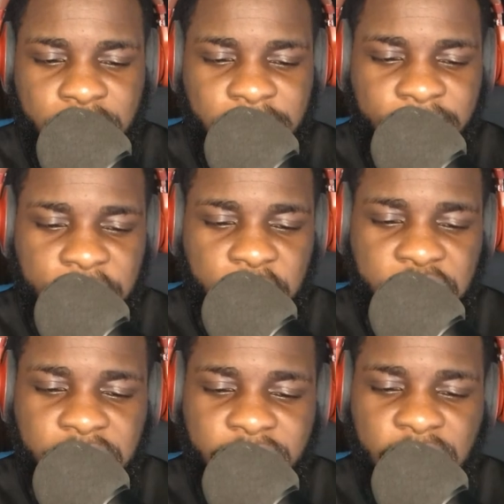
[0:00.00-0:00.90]
Director
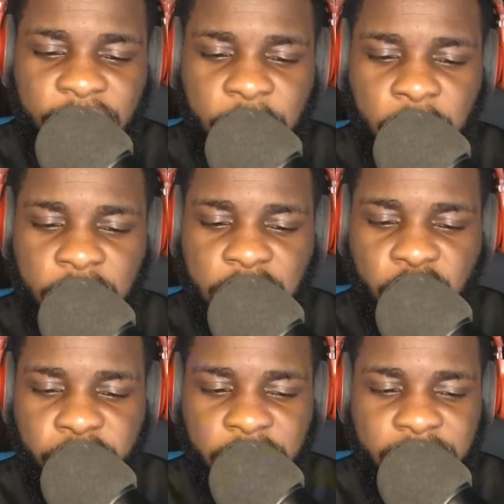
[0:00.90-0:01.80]
General of
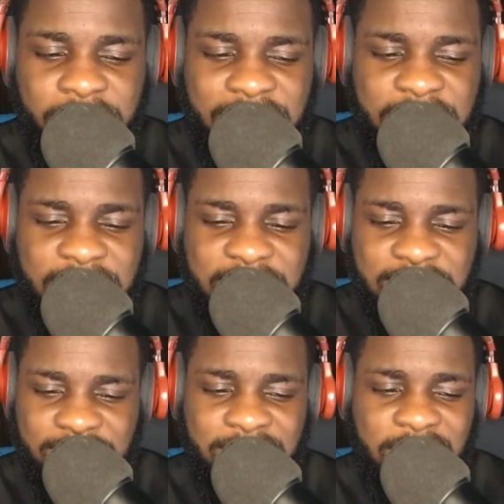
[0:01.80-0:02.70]
Equatorial
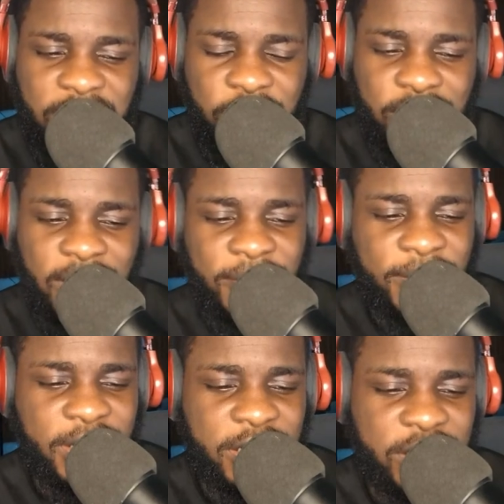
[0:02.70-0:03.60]
Guinea's National
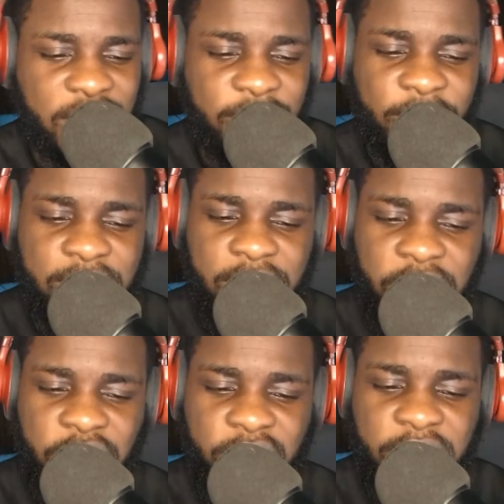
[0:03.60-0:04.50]
Financial
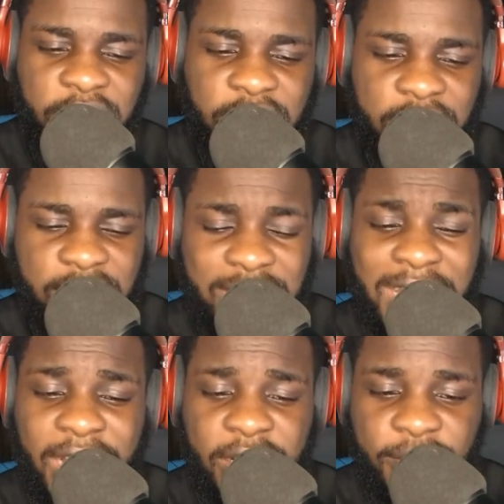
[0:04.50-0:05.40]
Investigation Agency,
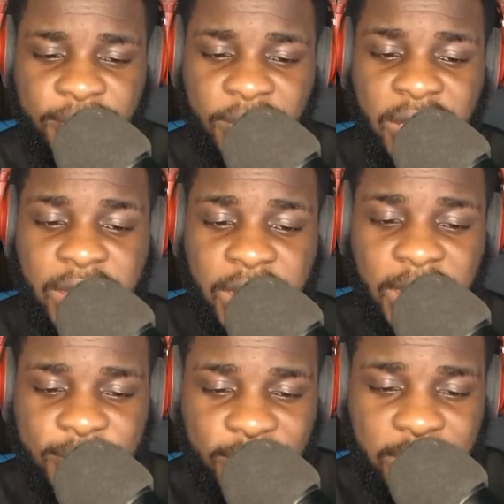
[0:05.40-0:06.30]
ANEF,
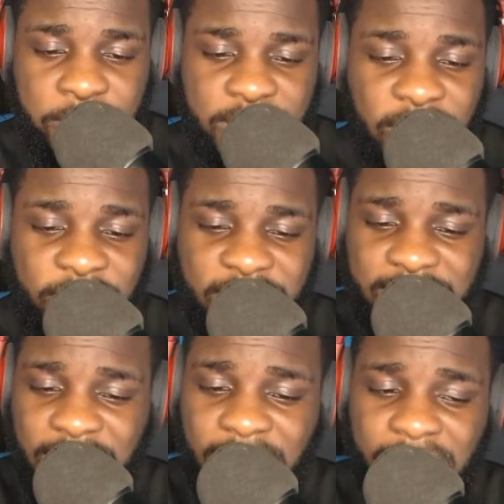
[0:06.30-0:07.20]
has found himself in a
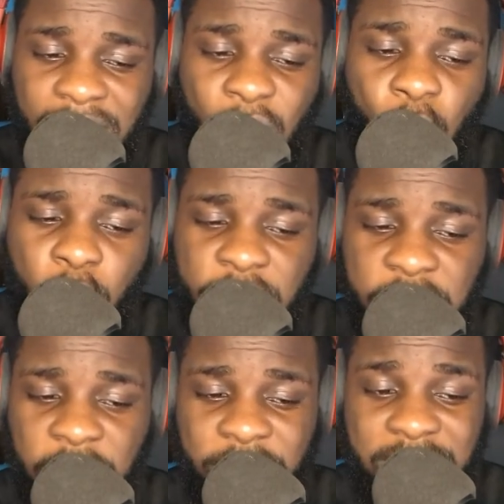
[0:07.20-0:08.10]
scandal
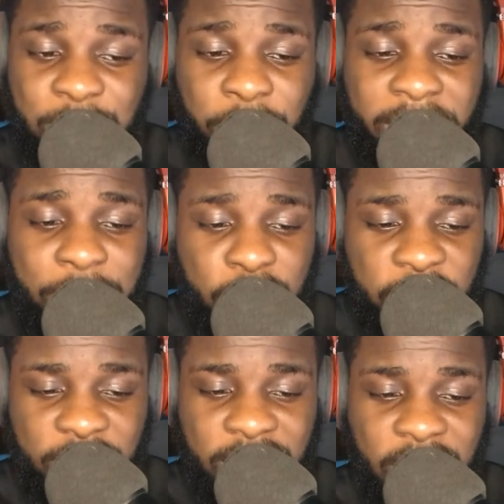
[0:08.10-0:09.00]
worthy of a spy
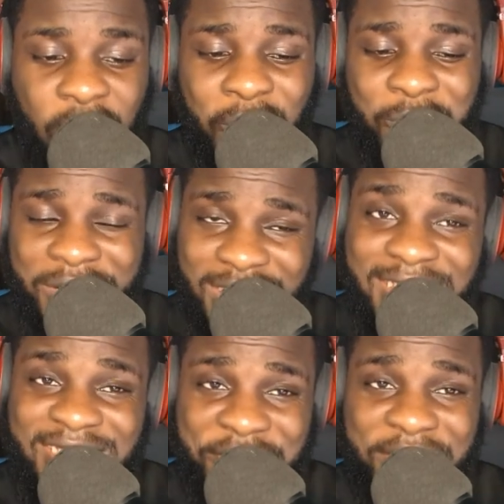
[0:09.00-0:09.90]
movie or at
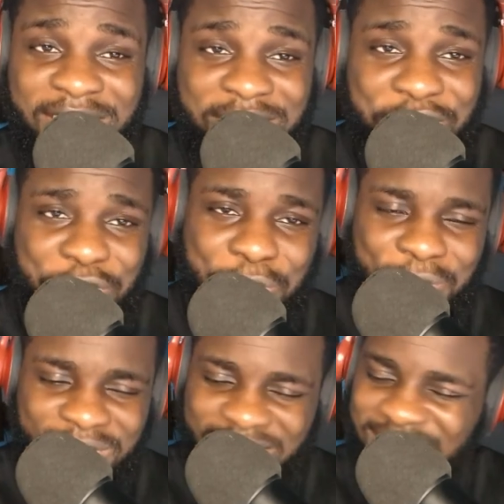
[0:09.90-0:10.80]
least a reality
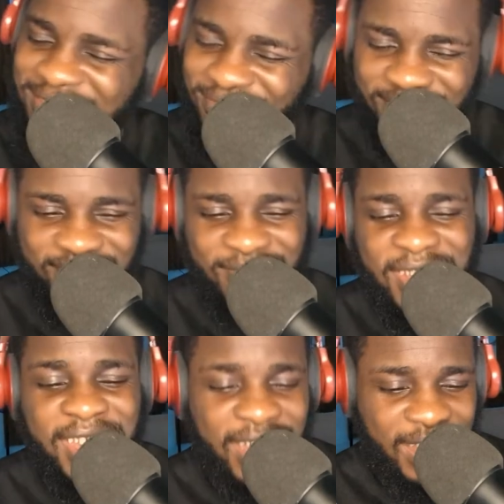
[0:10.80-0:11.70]
show.
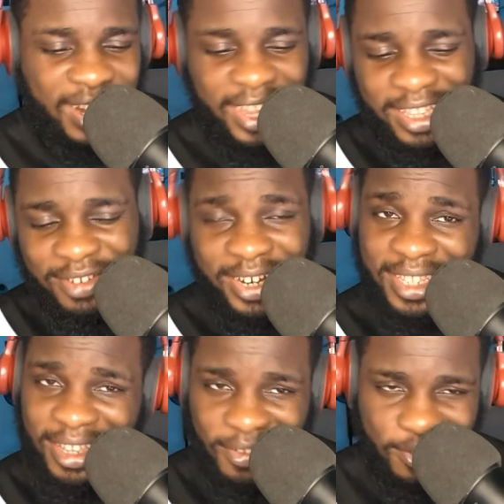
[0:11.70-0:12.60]
I like the
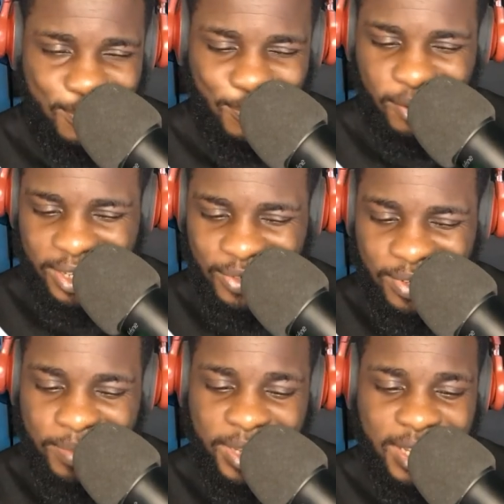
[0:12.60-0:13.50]
writer of this blog. It's
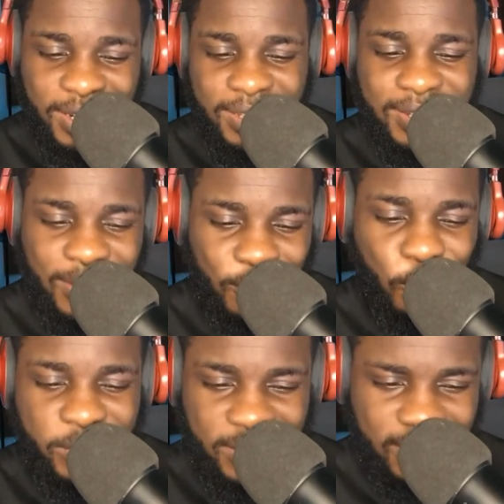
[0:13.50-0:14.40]
really making it
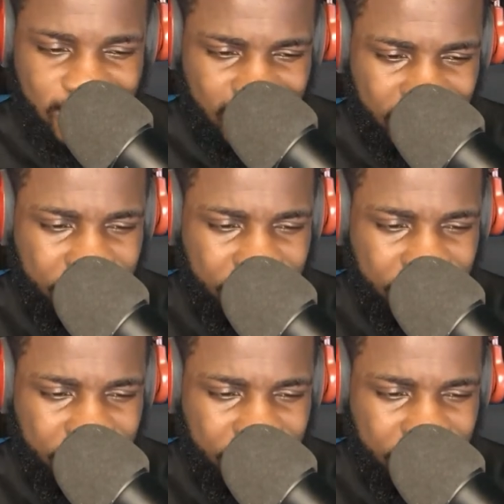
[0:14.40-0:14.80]
what it is.